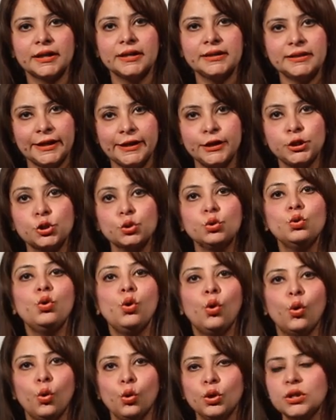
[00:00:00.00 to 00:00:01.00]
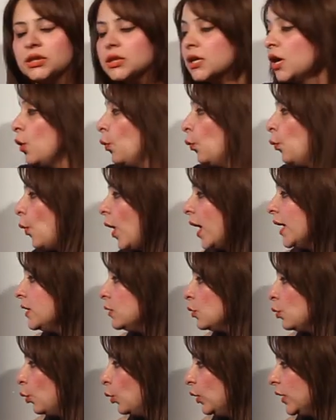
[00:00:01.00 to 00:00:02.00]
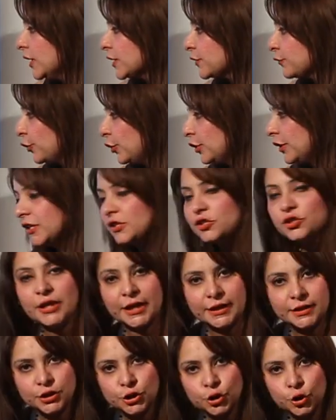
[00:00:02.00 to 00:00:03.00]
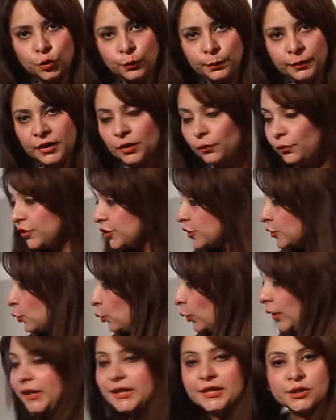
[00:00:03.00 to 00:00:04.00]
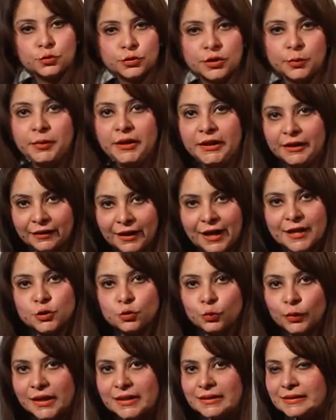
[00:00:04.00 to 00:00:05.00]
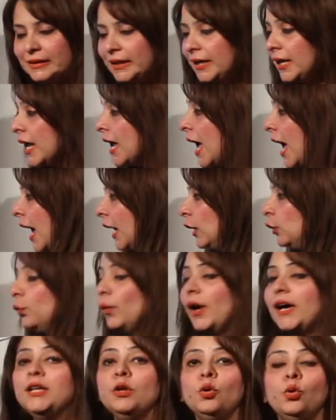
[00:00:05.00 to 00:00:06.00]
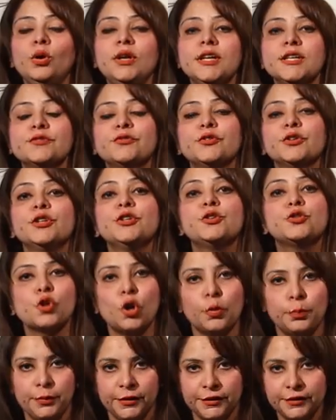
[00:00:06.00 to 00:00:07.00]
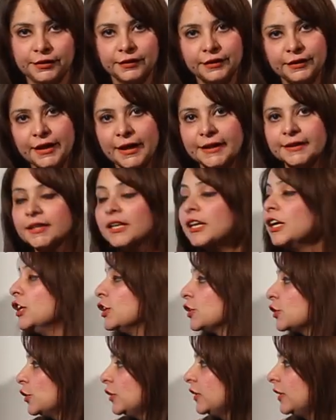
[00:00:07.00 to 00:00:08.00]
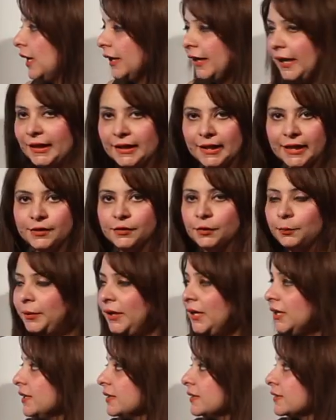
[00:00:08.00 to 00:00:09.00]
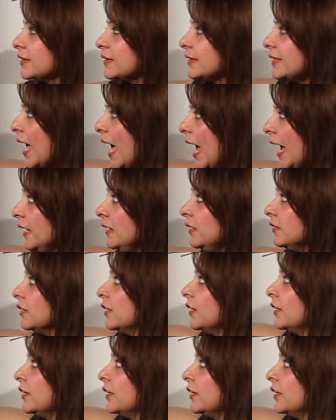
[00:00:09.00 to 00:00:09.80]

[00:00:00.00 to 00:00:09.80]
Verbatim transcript: contains two holes. One hole is for this jet tube which is going into the beaker, as you can see, and one hole is for the dropper, right. So again I will repeat, stand,